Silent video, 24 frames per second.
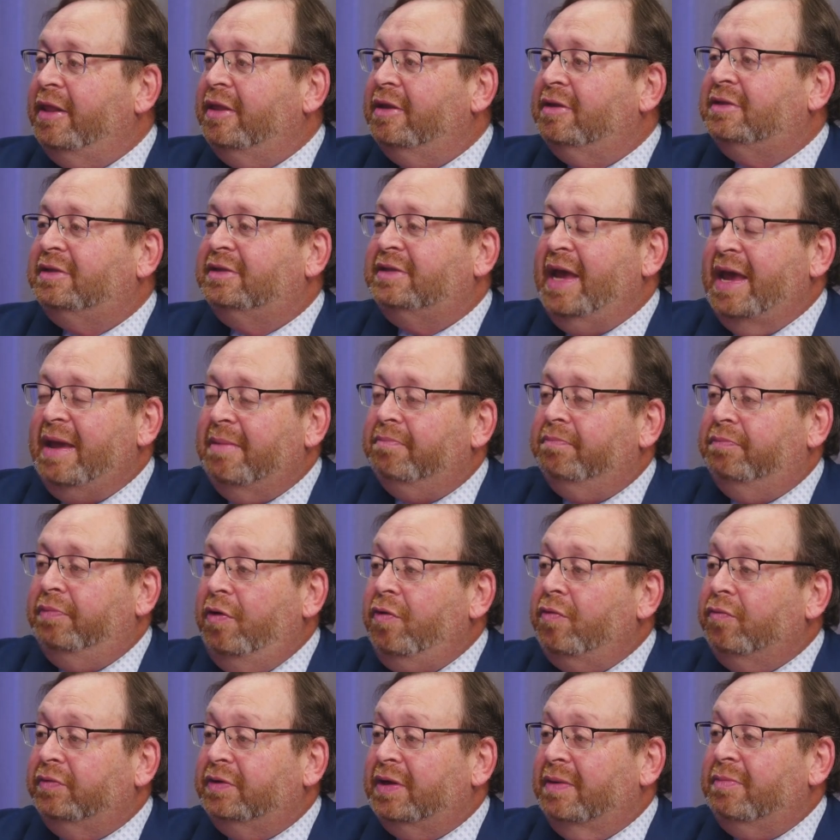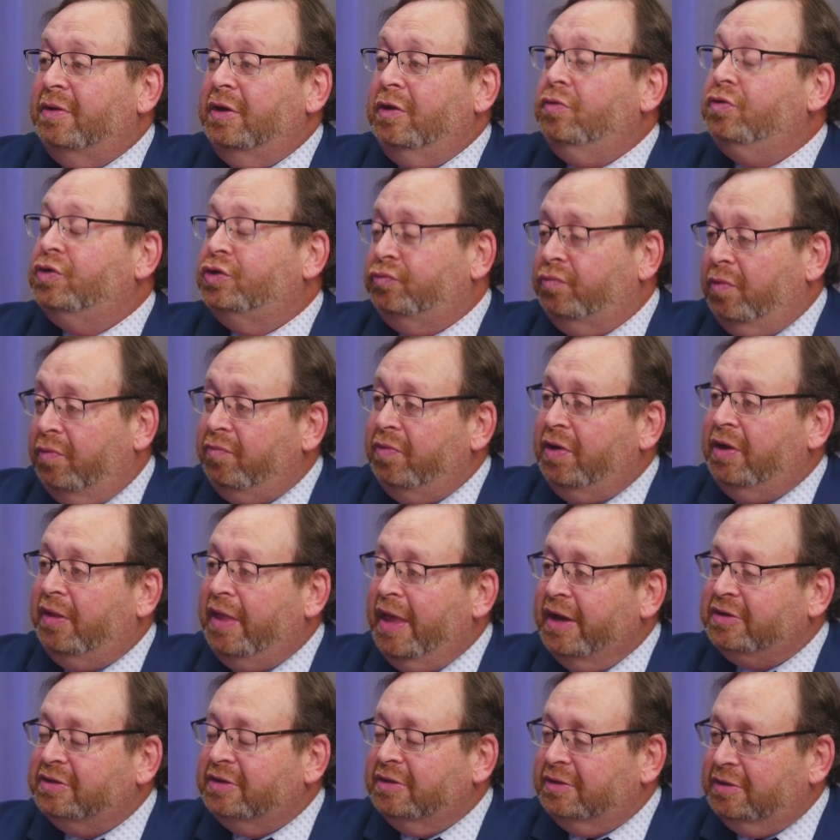in the same boat. I mean, you just won
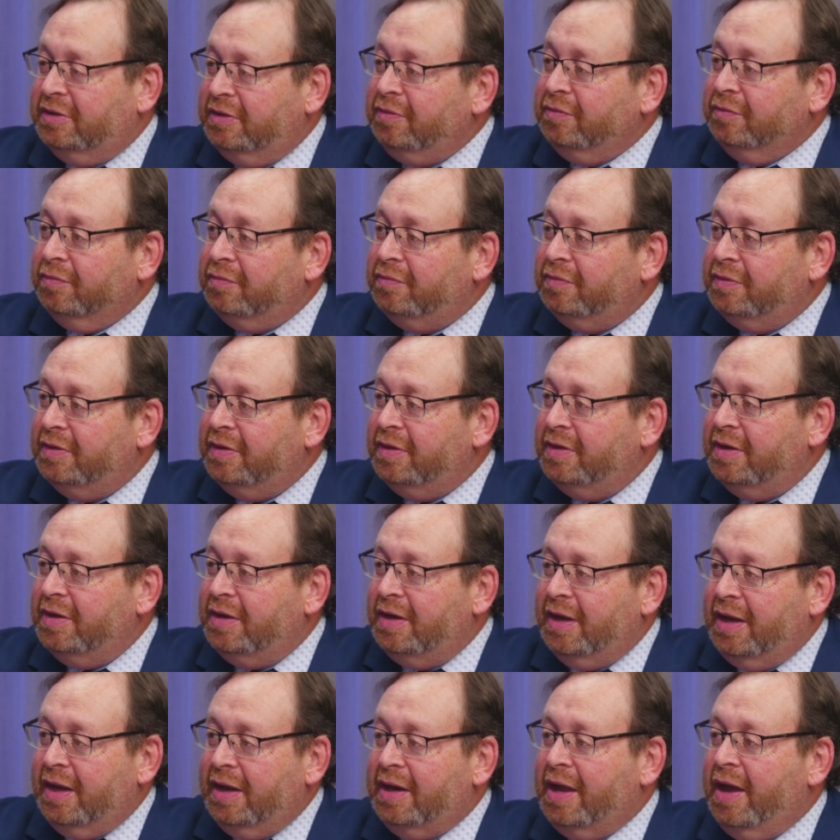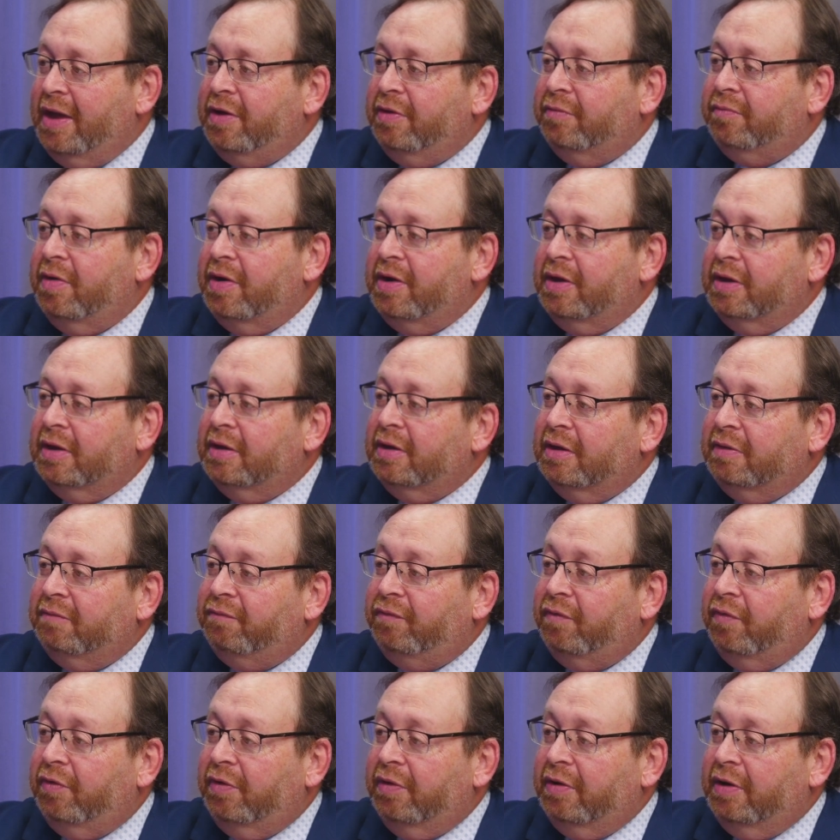re-election too, and now you're running
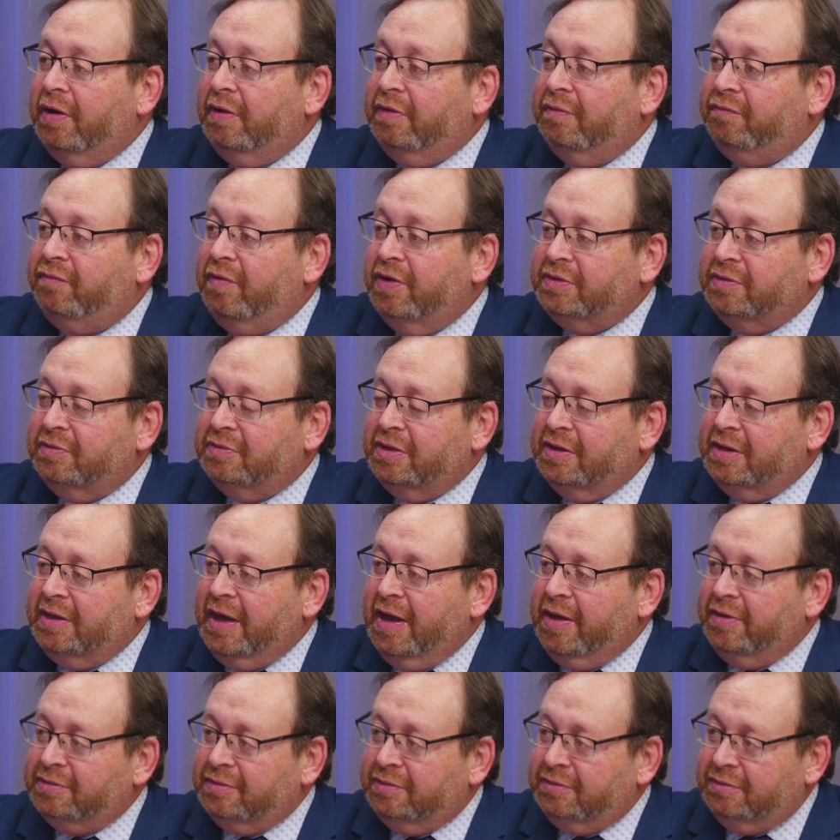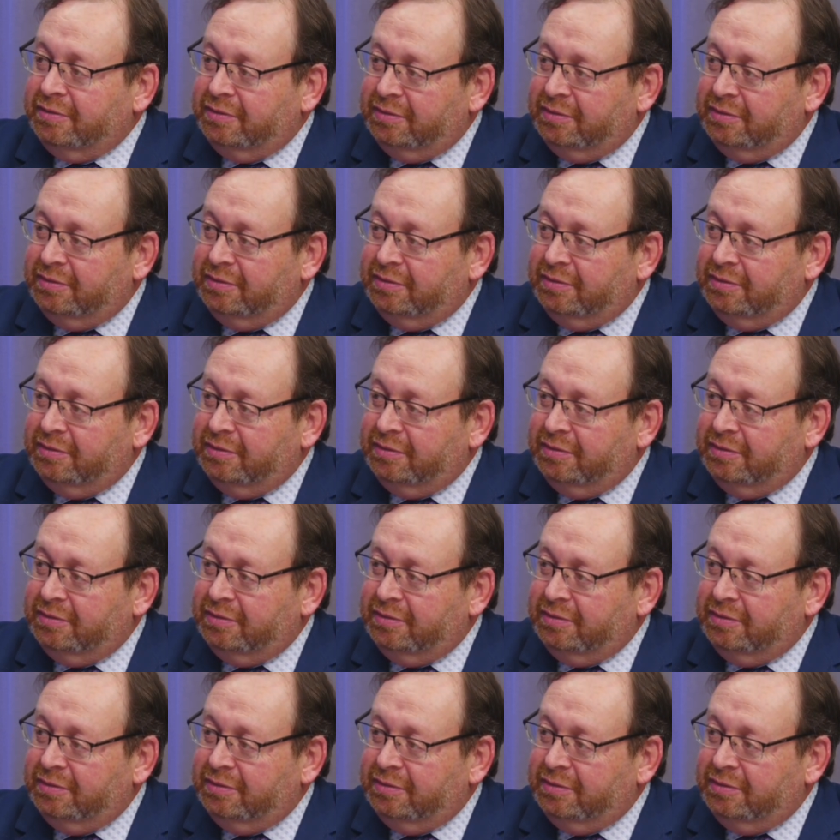for Fresno City Council.